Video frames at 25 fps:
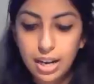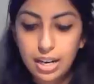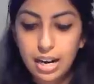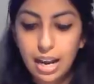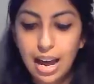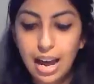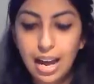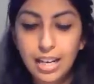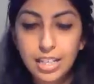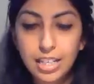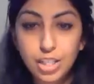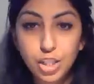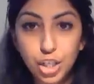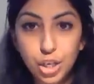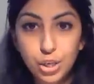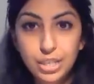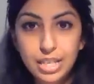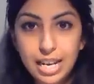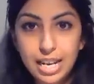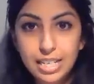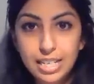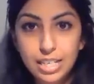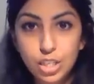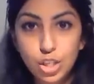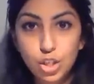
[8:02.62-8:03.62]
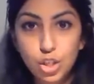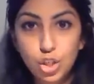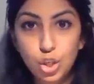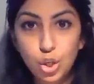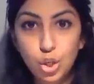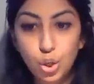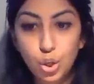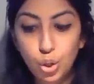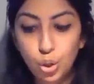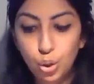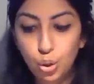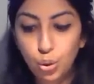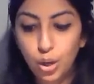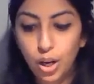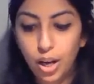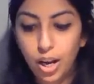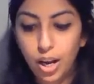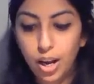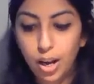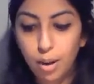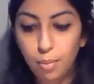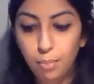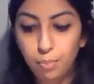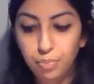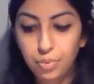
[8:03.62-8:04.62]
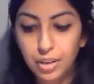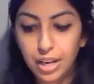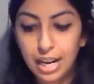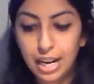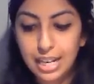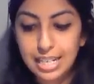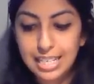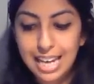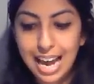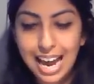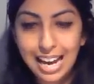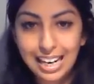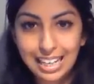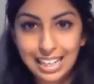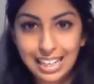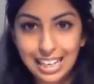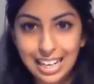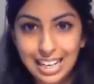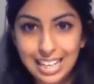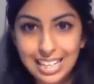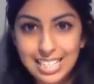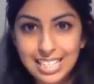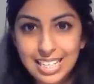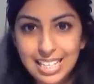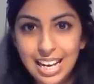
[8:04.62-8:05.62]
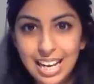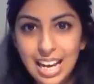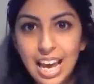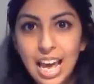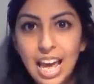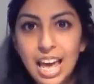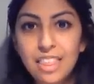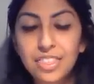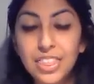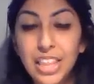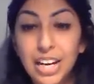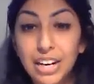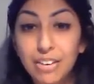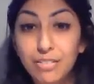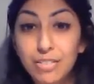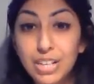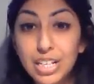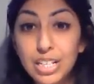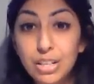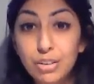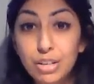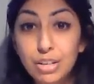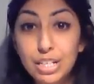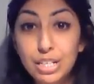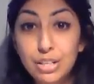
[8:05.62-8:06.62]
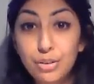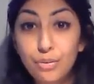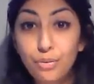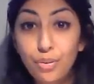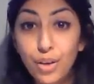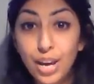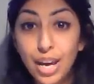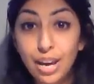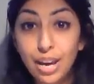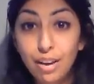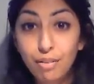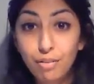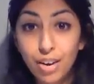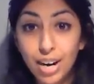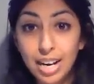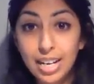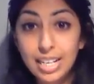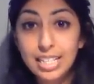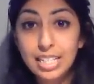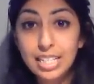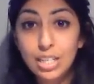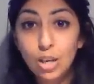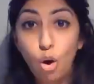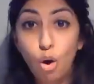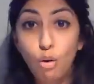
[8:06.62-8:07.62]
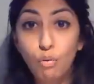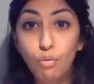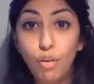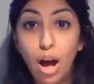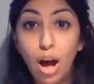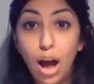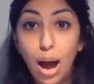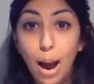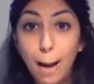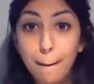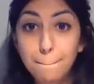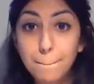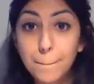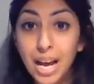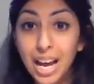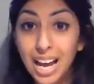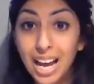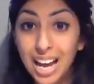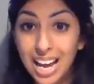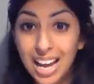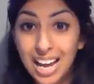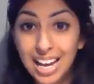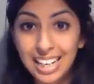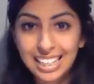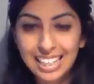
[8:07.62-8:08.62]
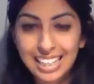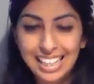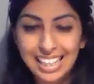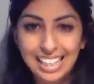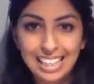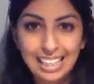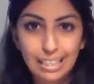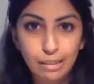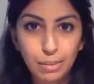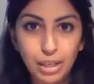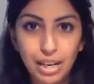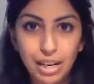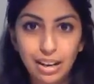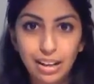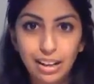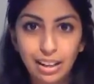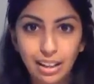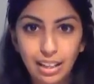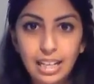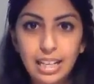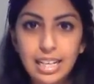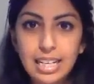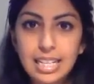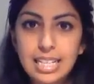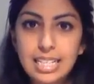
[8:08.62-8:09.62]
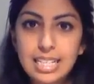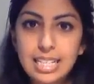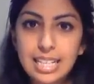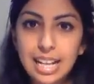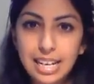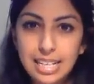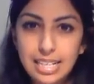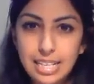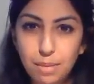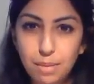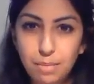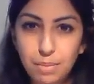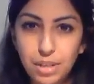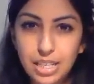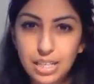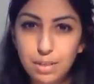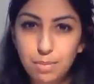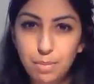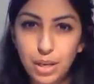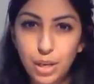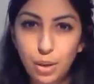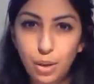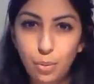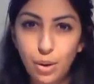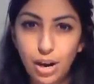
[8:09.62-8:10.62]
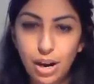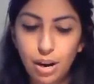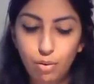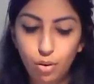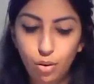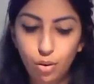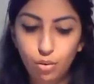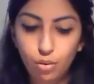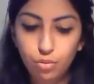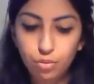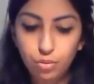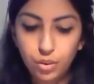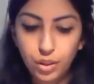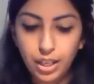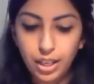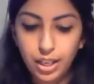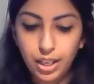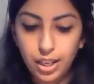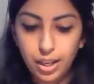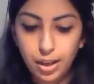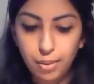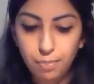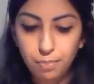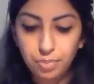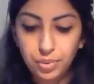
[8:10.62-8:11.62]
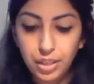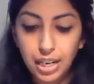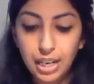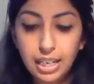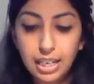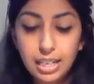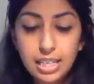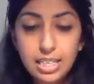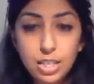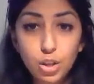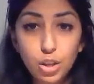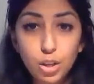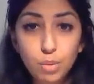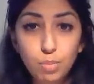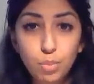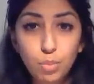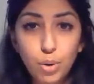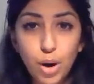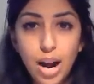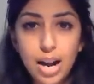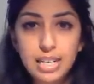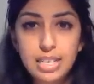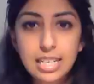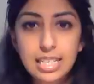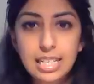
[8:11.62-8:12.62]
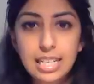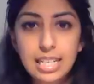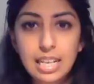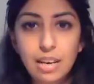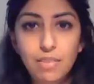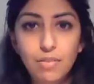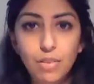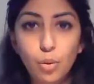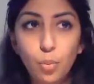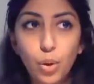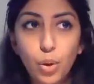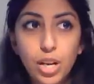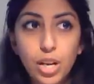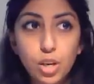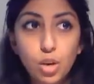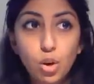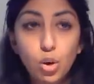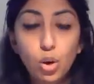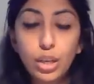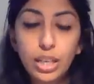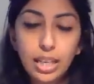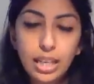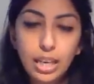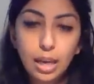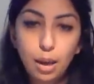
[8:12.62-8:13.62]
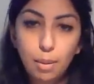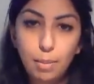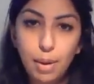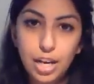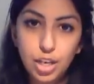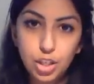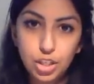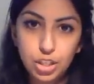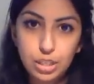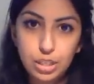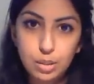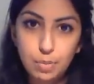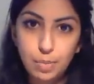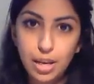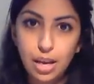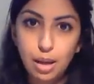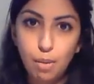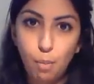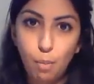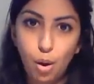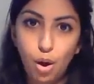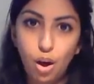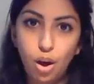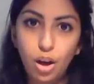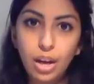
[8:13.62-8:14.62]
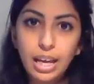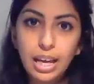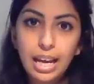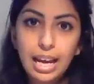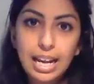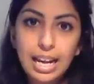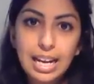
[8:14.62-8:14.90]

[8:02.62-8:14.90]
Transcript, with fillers: an angiotensin II um, antagonist, there is a severe risk of hyperkalemia. So that's something to be aware of. Um, and it's good practice even when you're looking at patients' PMR,